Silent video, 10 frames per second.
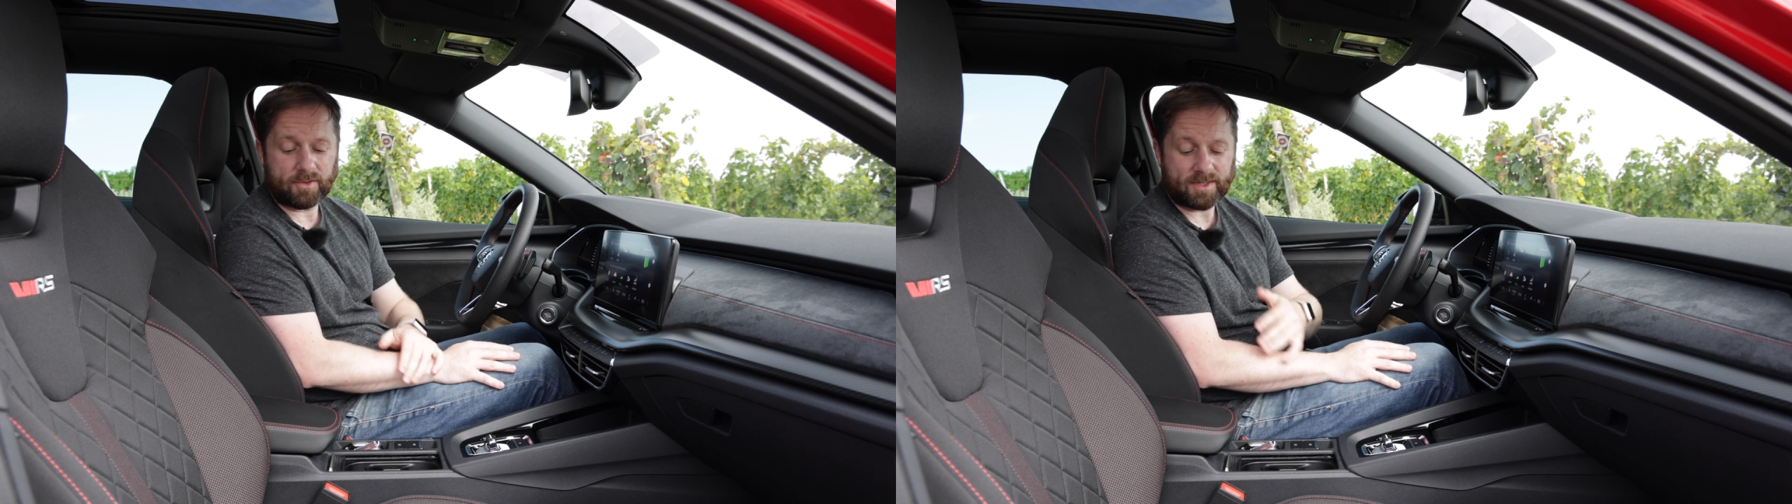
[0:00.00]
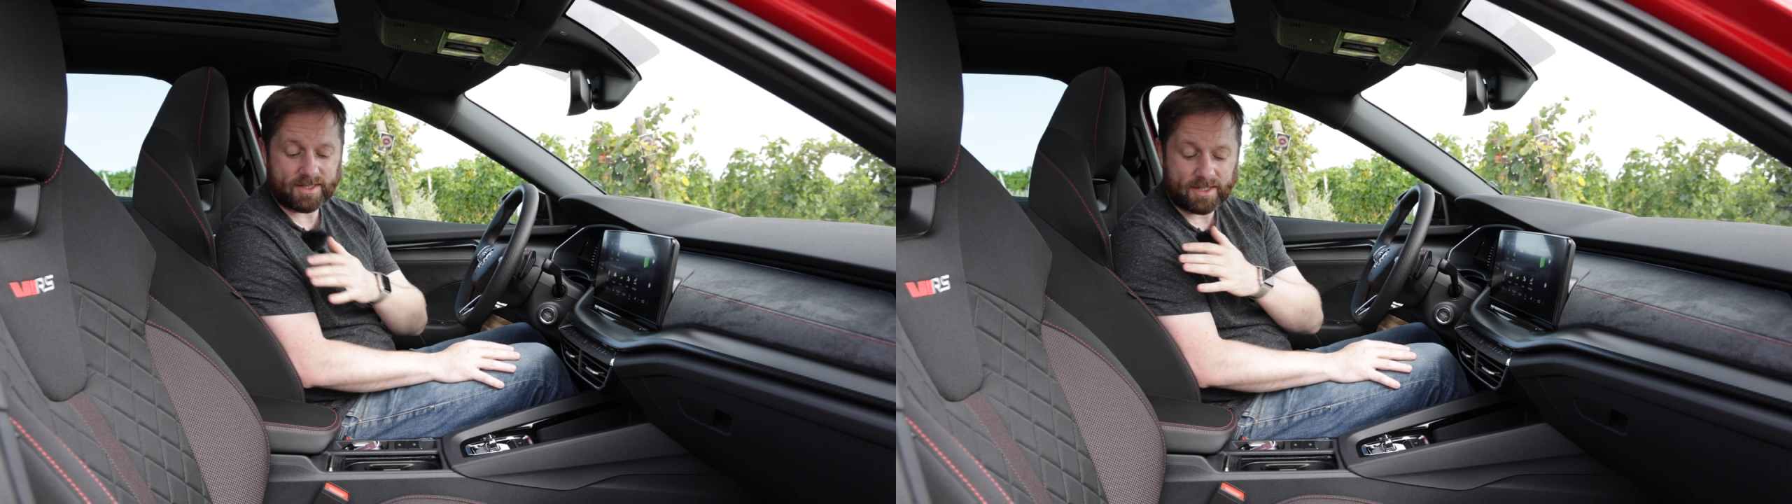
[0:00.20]

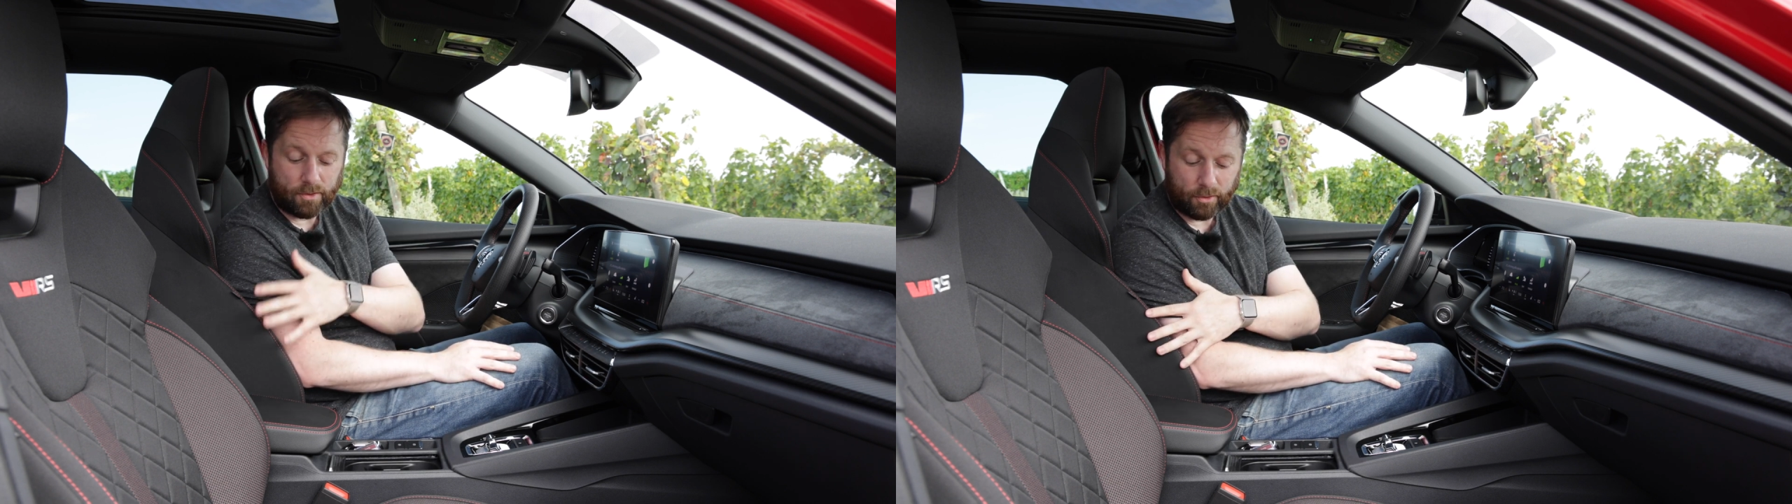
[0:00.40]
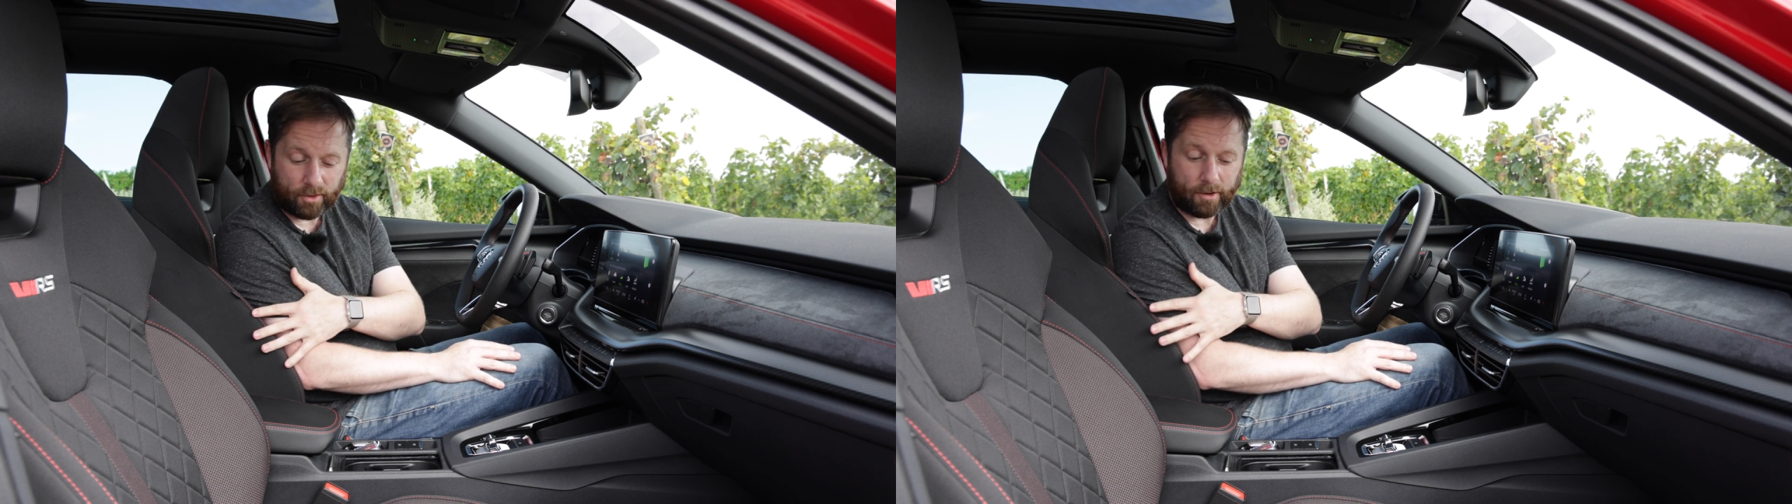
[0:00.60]
So that's
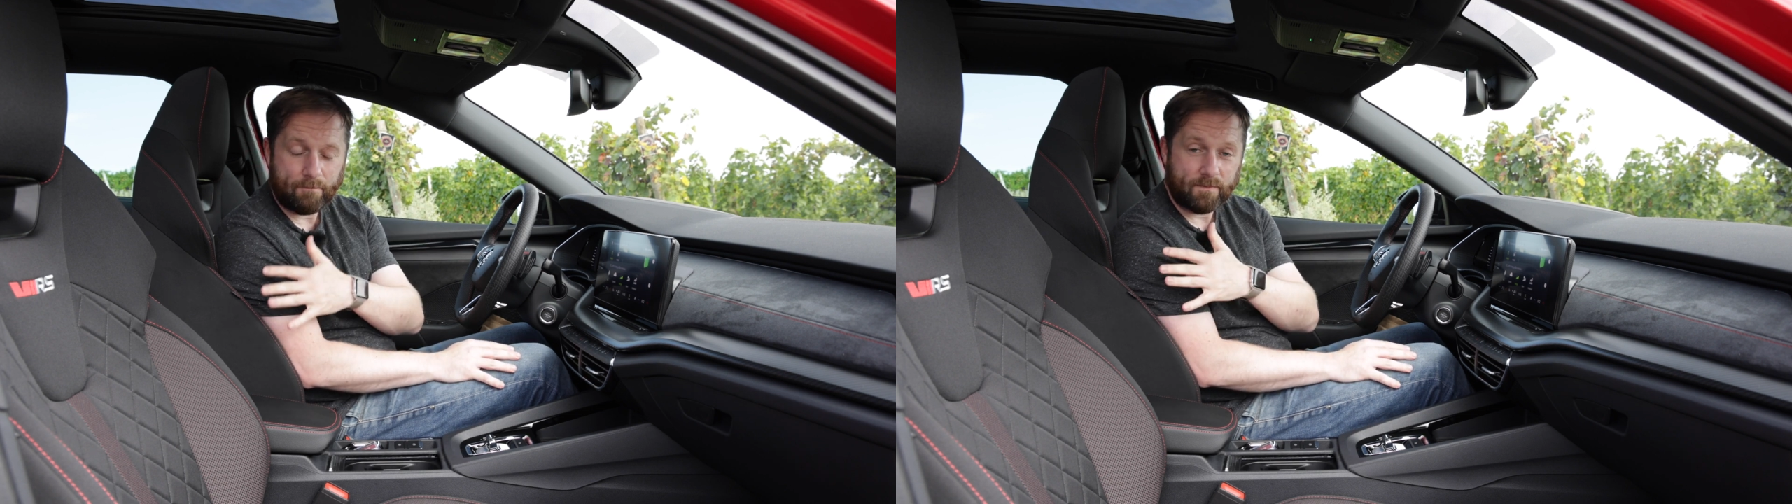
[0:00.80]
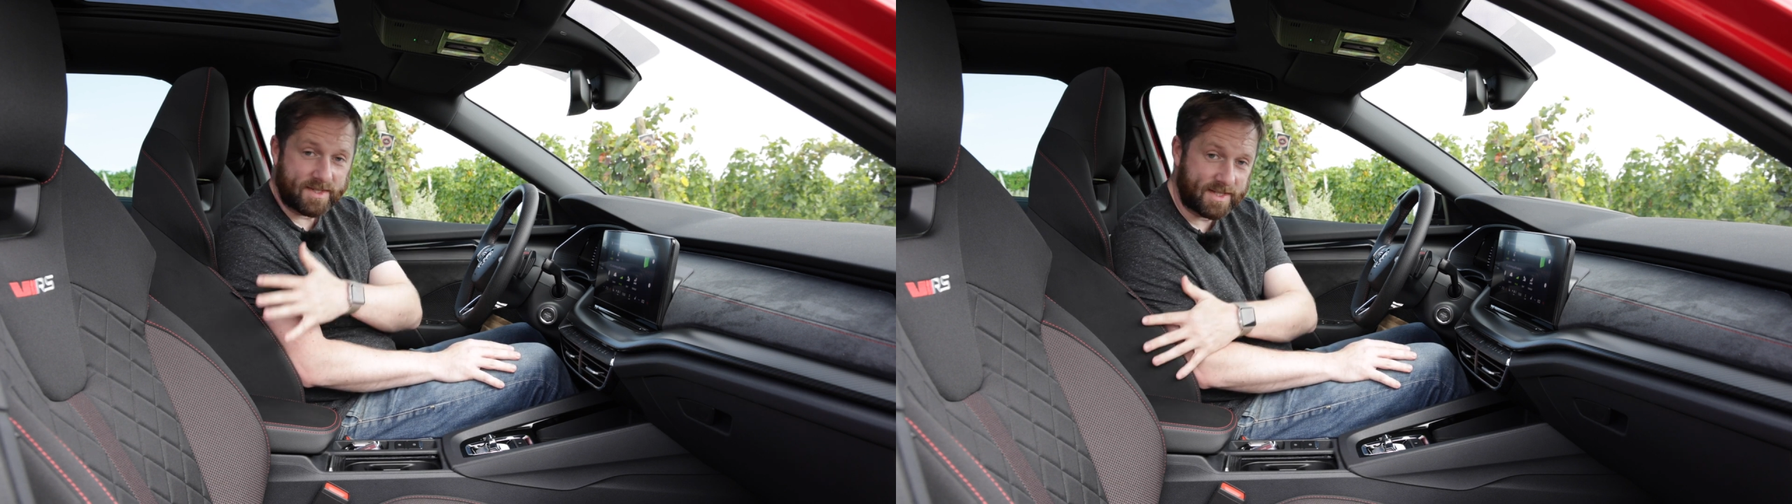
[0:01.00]
another
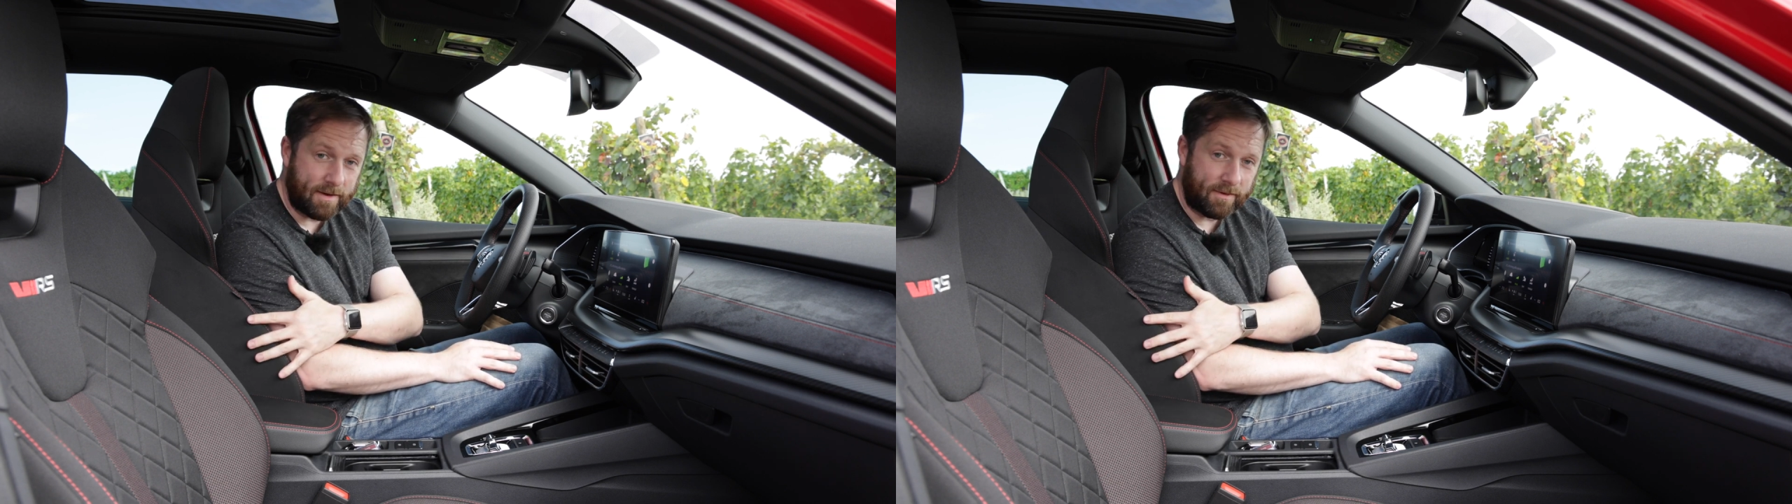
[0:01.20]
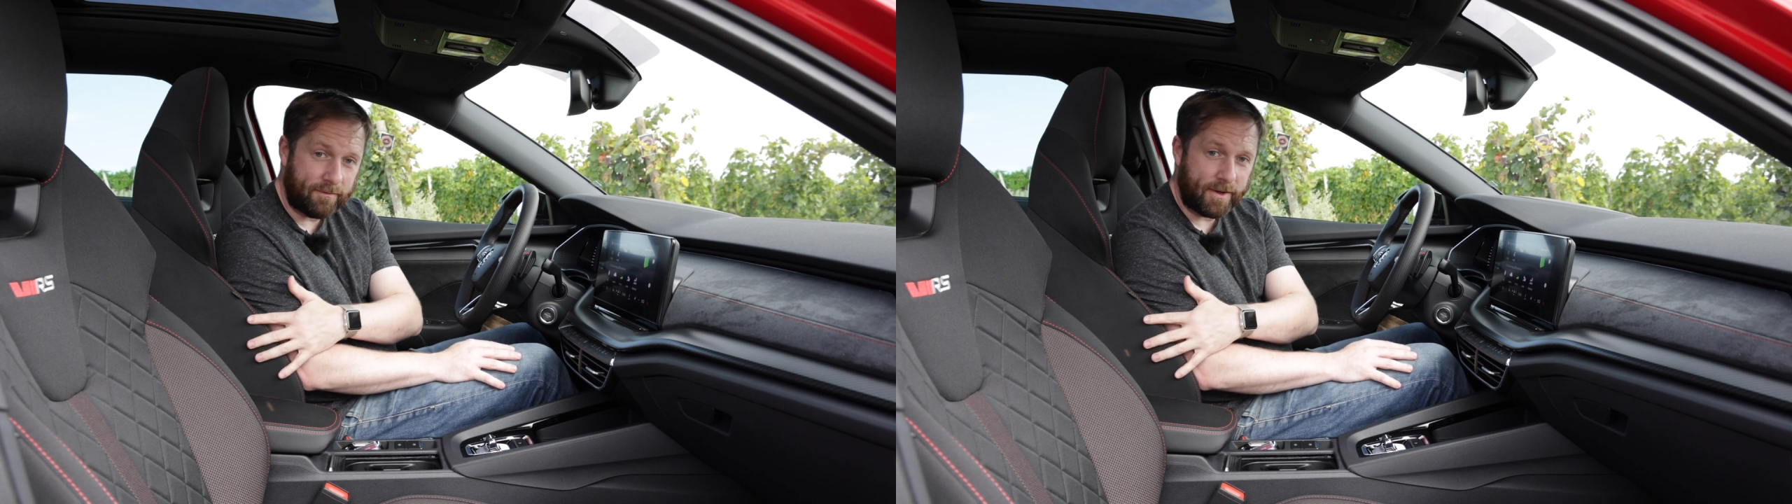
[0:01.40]
safety